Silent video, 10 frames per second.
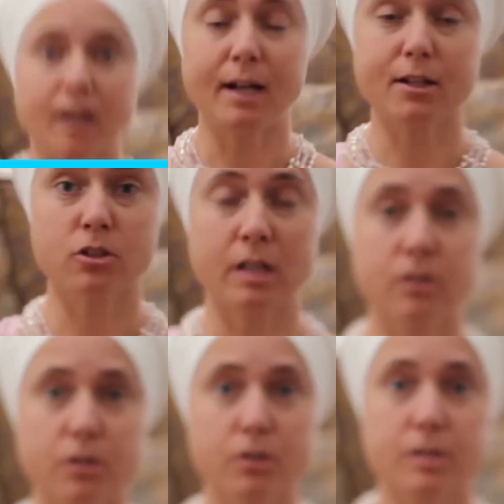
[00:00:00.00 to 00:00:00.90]
is a
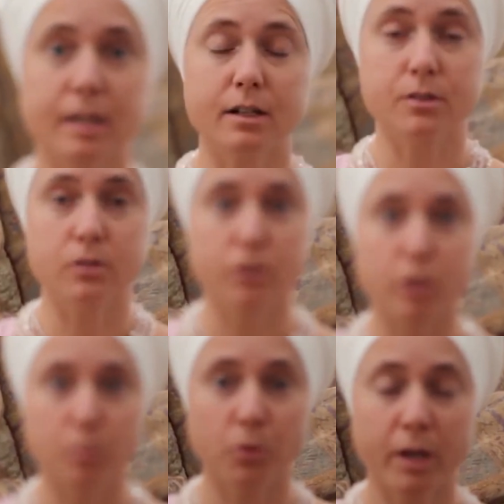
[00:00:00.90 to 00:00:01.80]
common practice
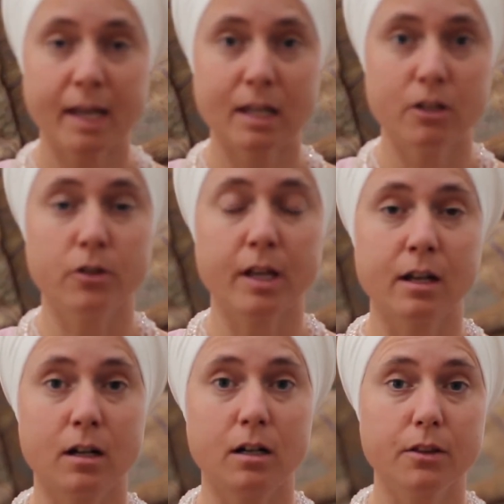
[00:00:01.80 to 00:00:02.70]
in the Chinese
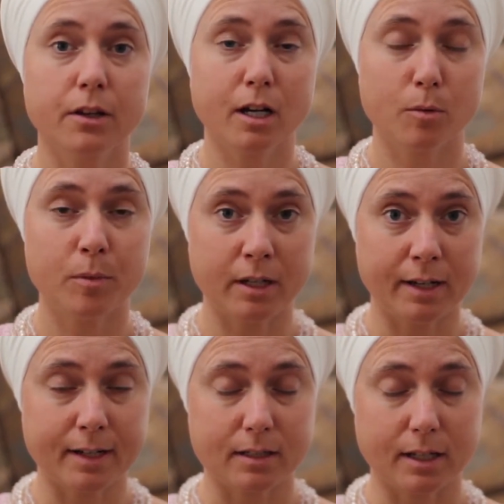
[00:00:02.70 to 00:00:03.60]
philosophy of
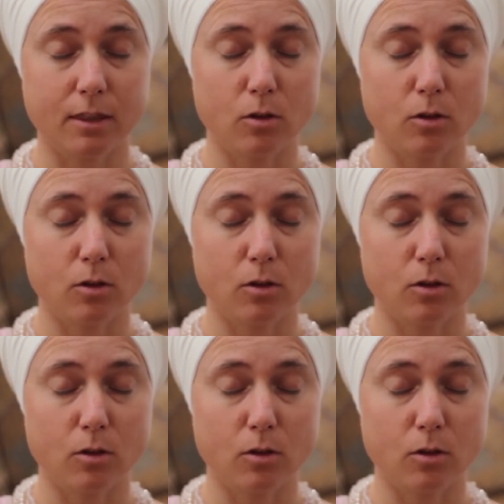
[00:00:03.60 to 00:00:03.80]
Taoism,